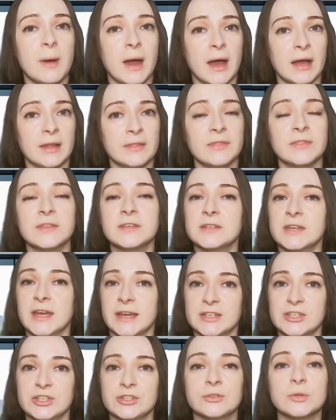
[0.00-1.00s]
Bahn, the
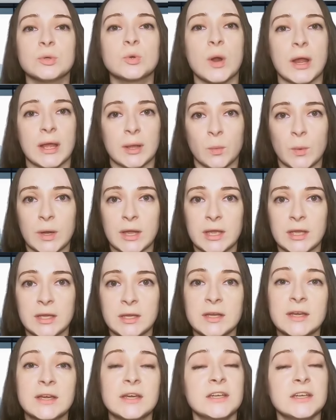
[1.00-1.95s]
national railway,